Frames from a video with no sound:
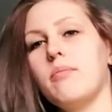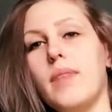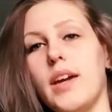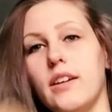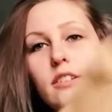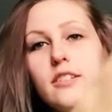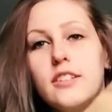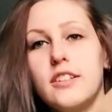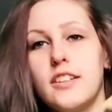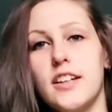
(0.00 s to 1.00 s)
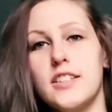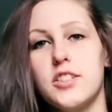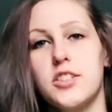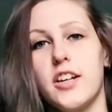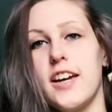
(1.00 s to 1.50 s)
mail
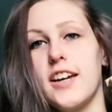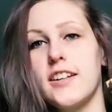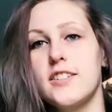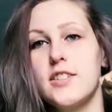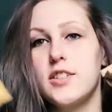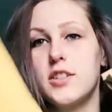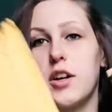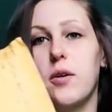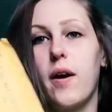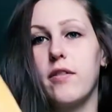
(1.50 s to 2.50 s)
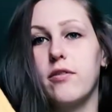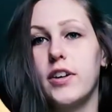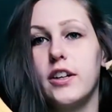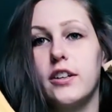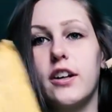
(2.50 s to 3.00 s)
yesterday, so I
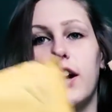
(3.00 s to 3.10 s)
figured